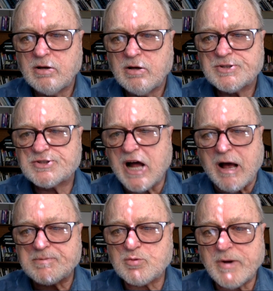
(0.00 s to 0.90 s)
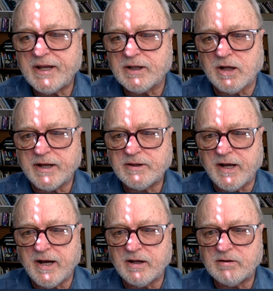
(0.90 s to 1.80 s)
stop swinging like
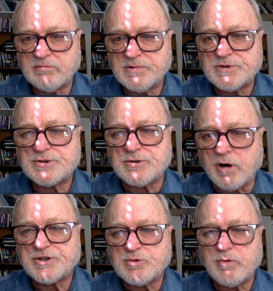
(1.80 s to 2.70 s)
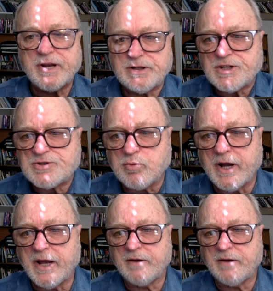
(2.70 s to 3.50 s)
that. Start swinging this way.